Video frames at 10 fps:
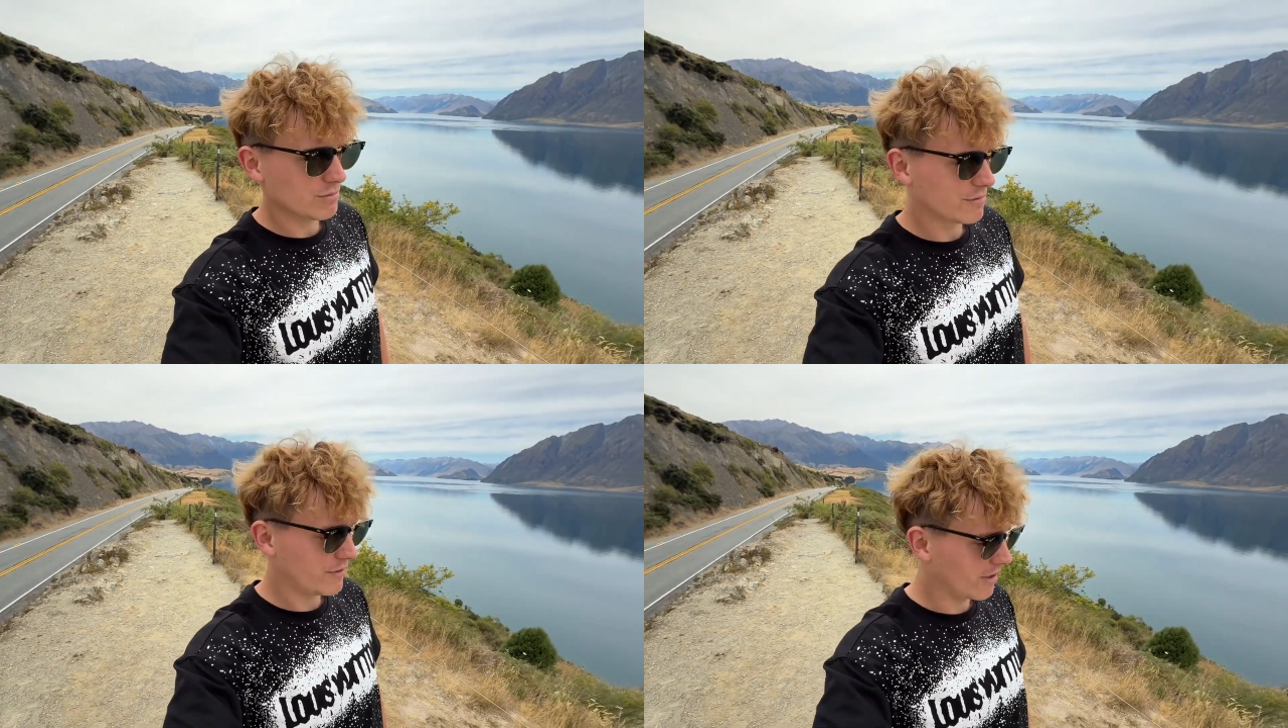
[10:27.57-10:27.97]

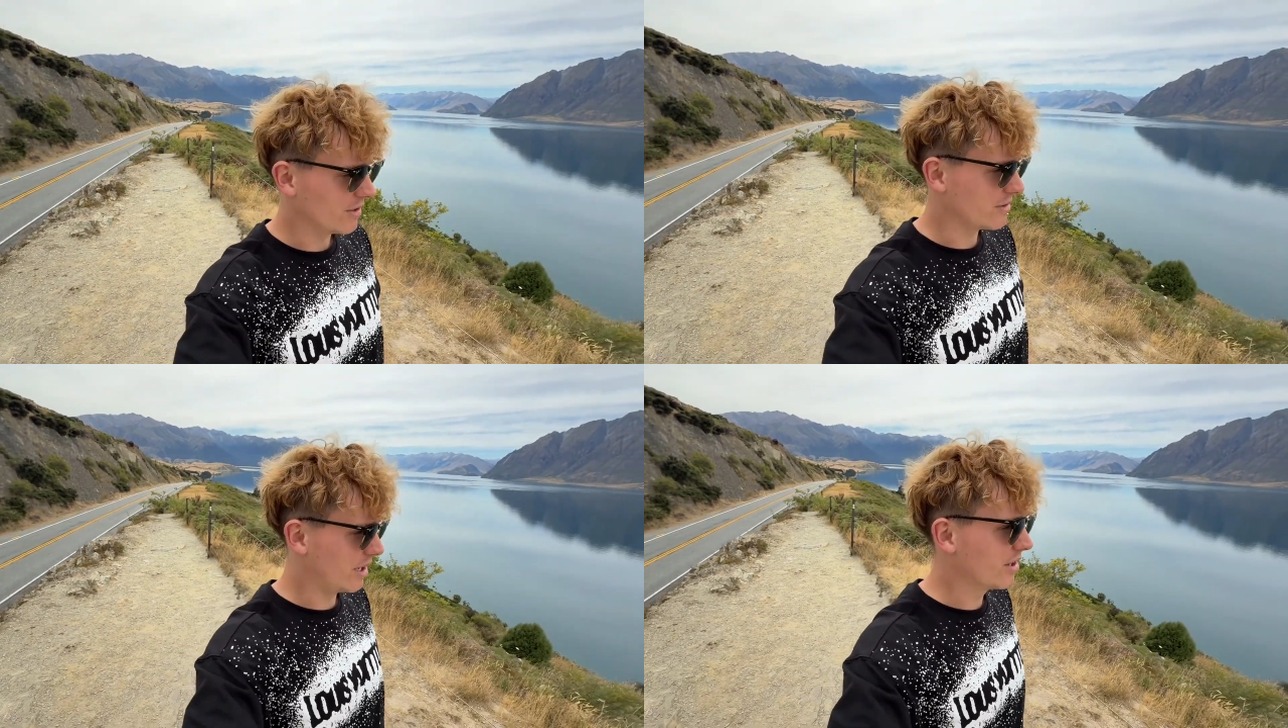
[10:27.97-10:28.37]

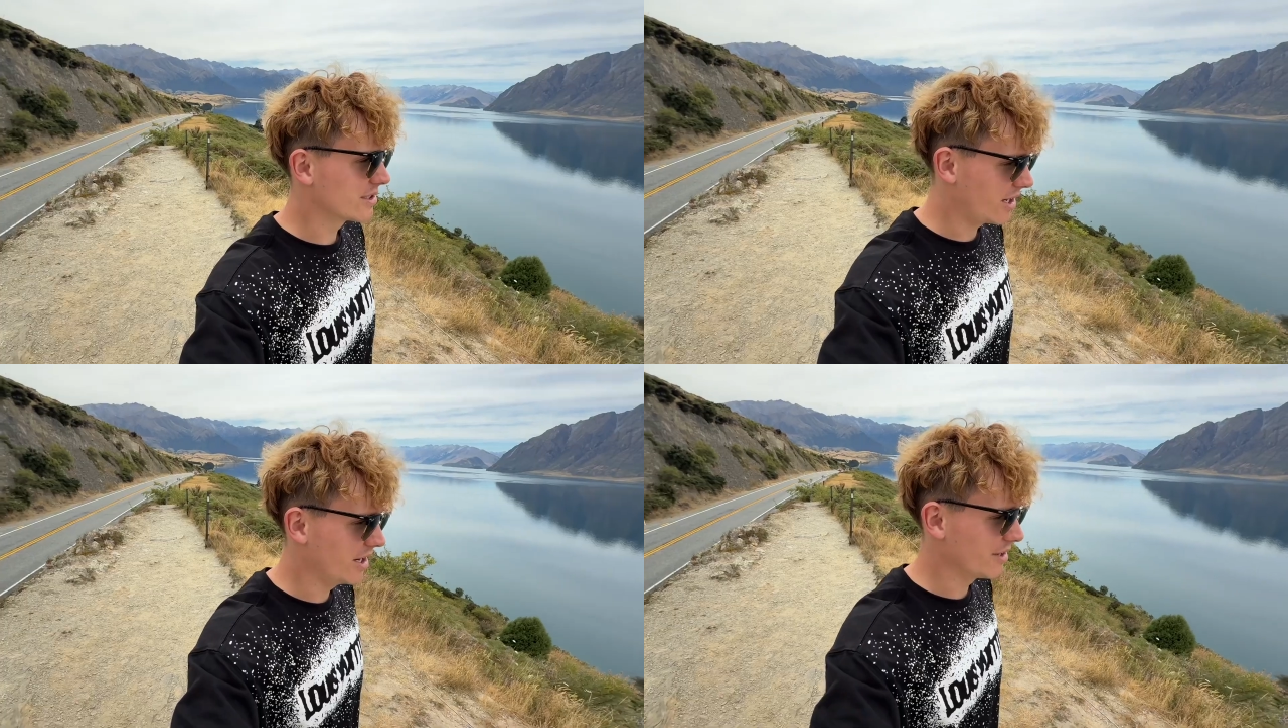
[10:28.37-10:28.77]
followed on the
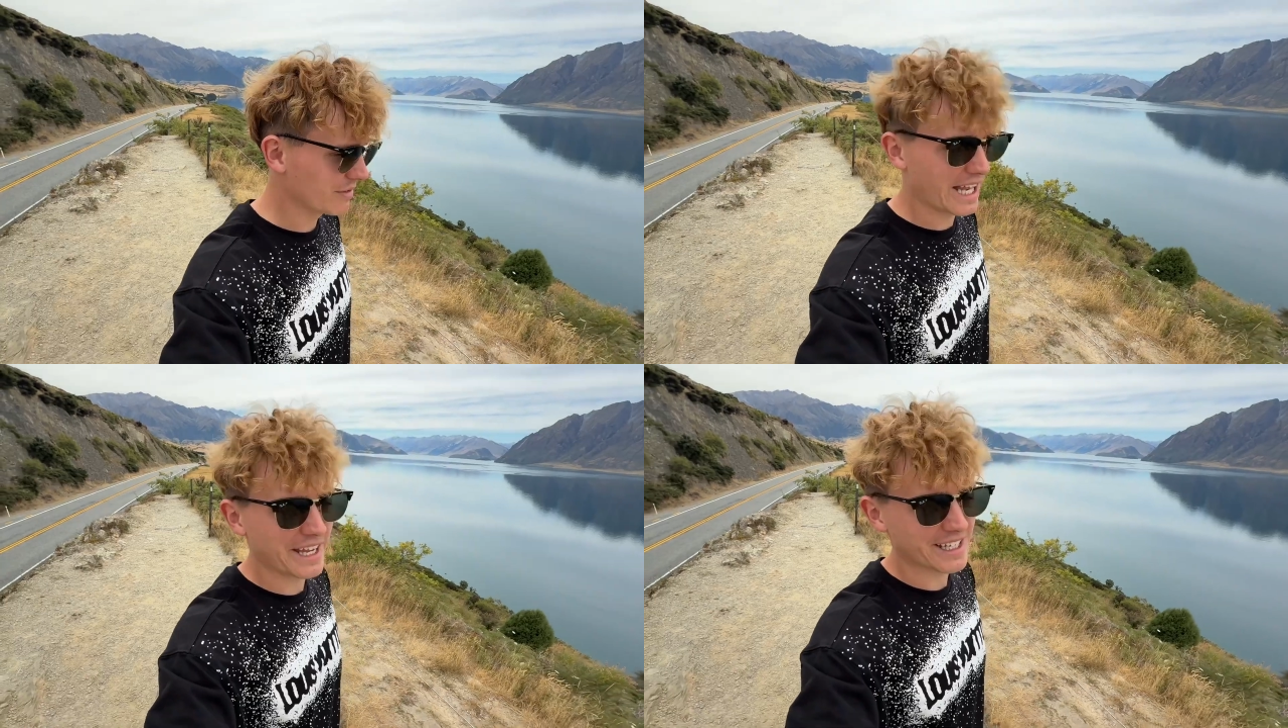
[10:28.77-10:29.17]
side of a
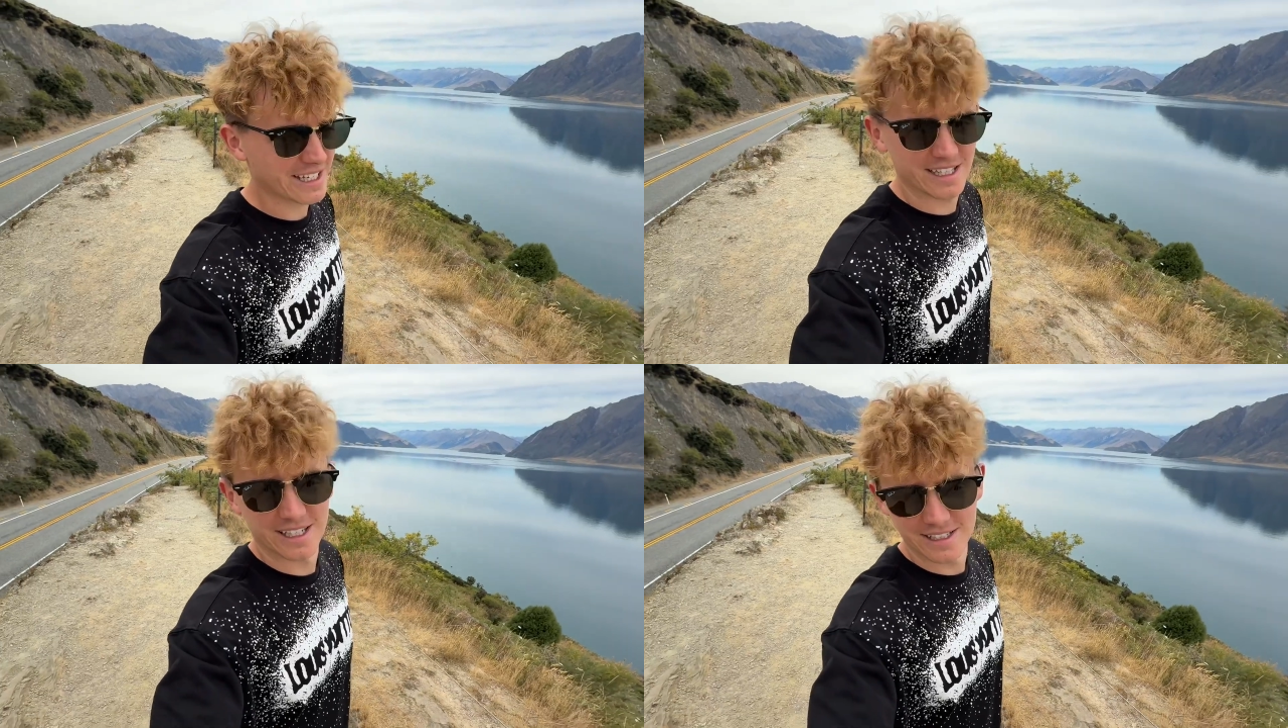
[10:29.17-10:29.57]
lake,
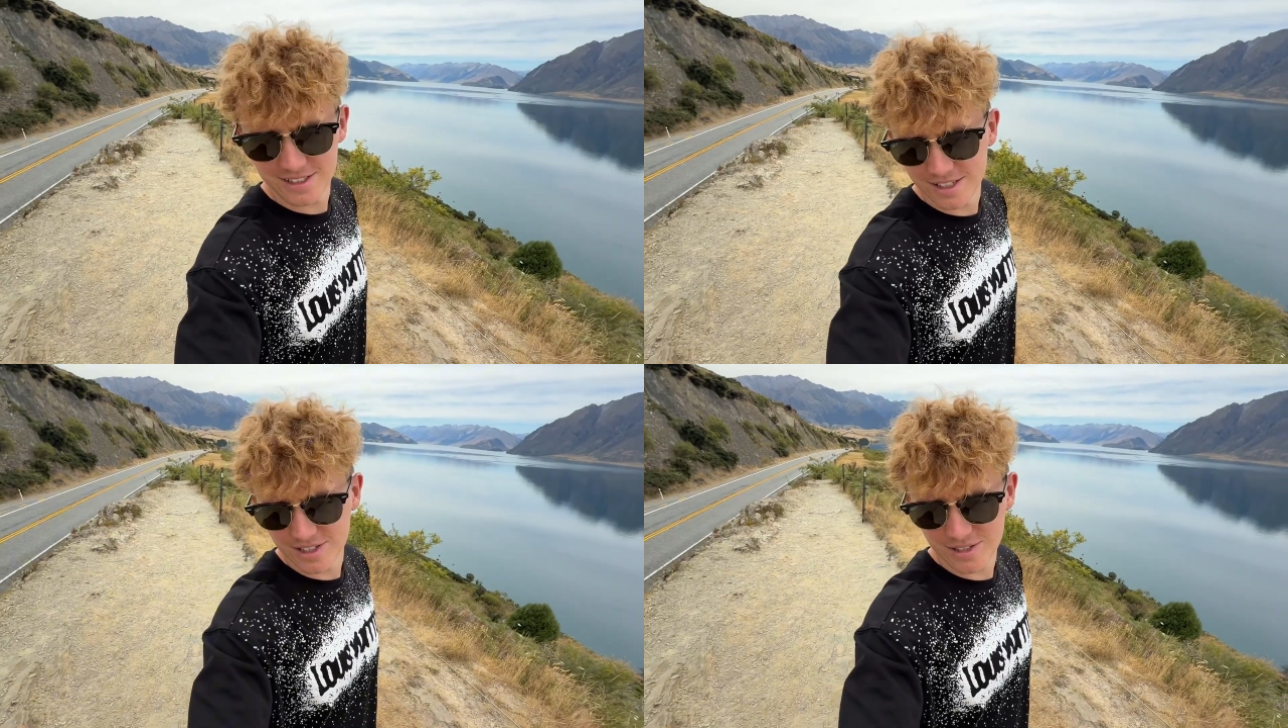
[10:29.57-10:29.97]
and it's
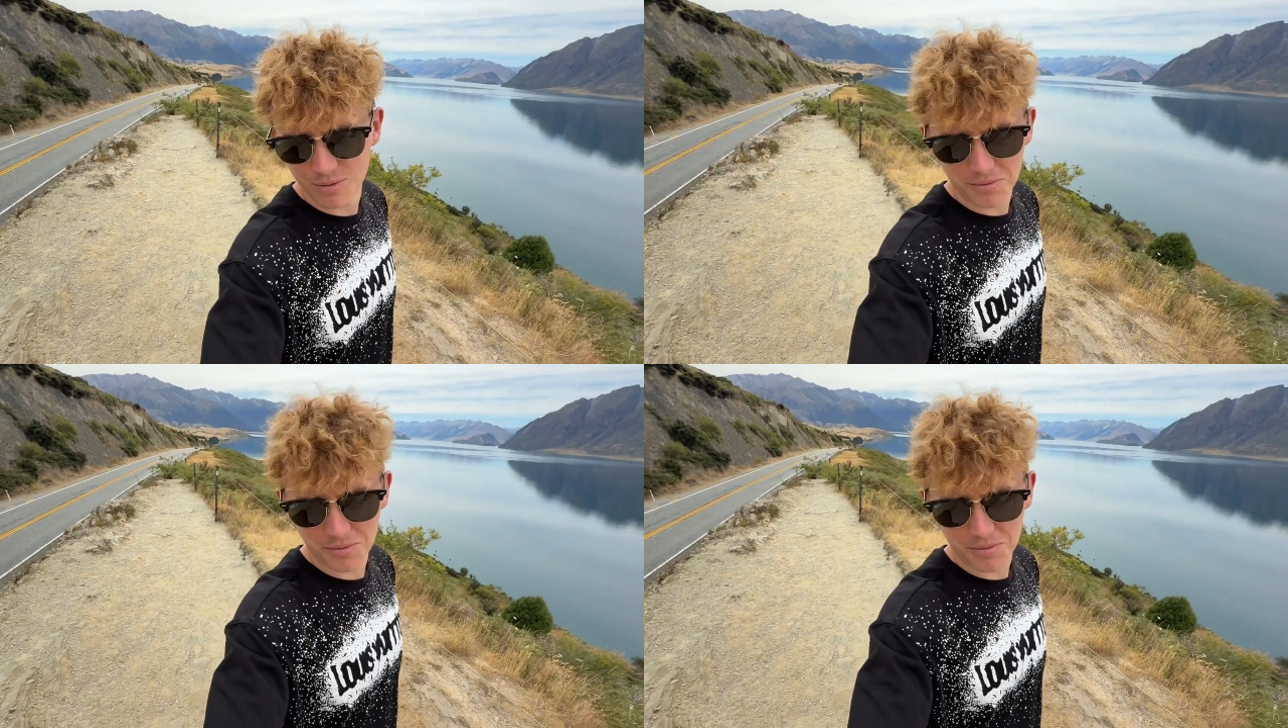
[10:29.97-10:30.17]
just